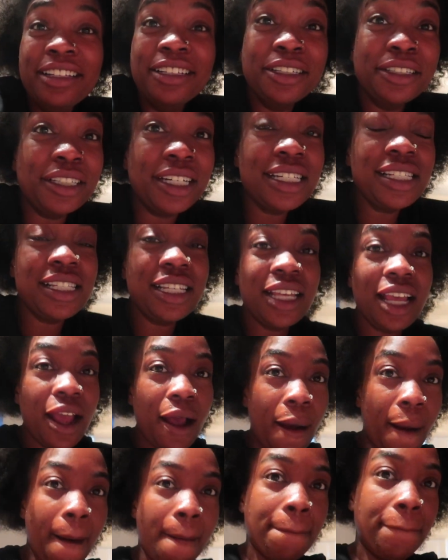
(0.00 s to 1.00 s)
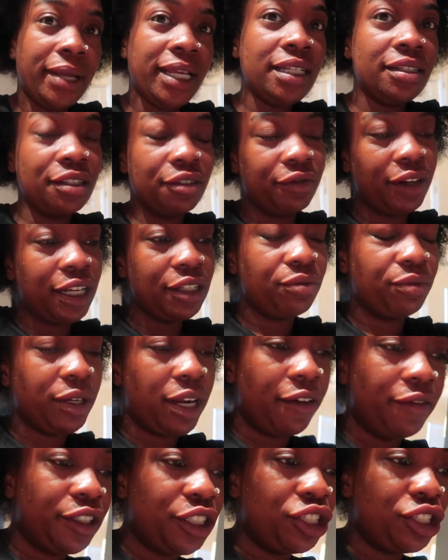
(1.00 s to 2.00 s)
look crazy. Um, beans and rice,
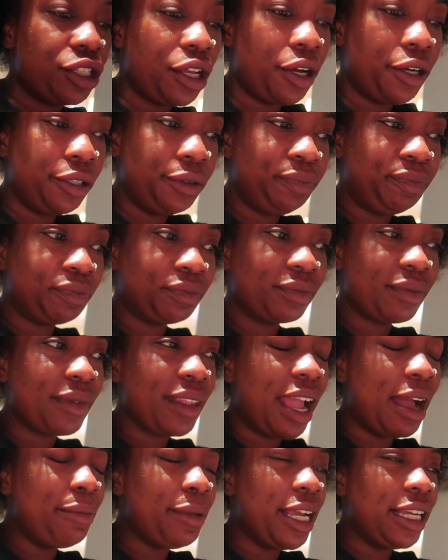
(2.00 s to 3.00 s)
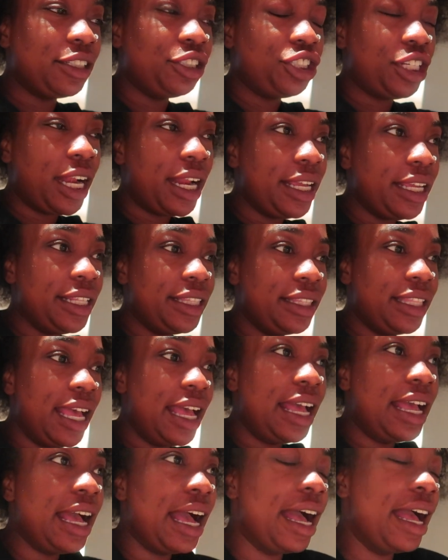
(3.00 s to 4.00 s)
whatever. So I'm like, should I eat
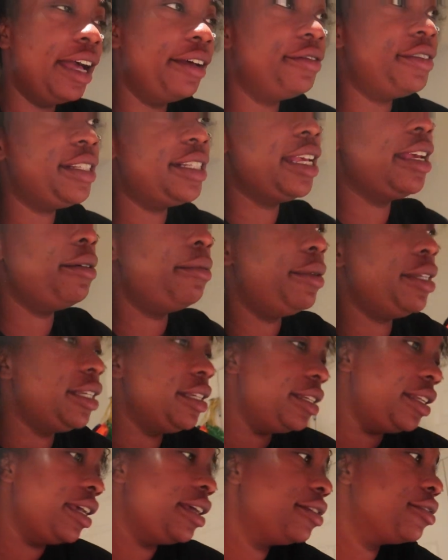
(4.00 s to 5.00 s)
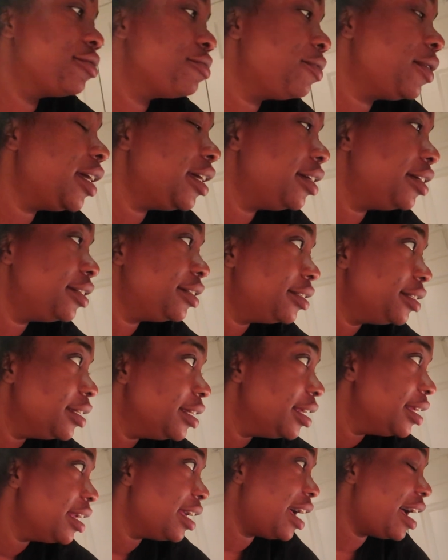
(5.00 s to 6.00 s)
that? I have salmon as well.
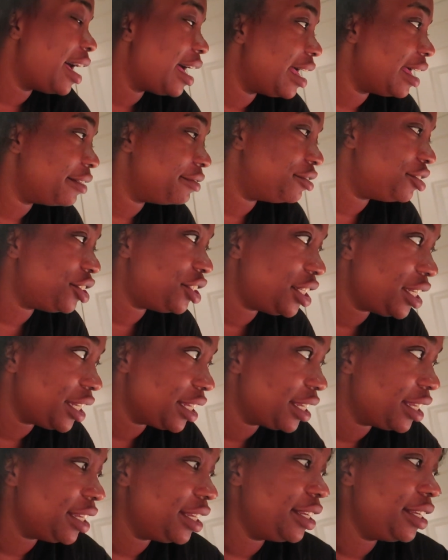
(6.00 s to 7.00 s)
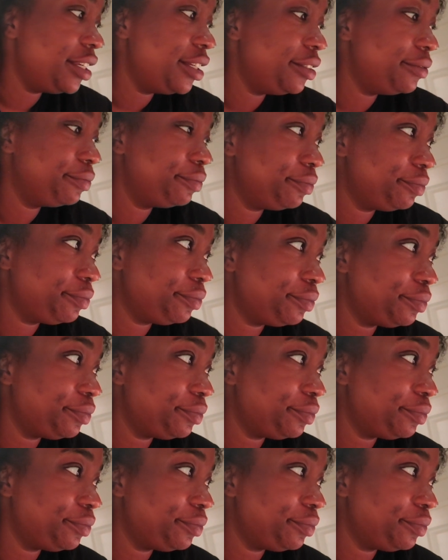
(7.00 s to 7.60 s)
I have chicken.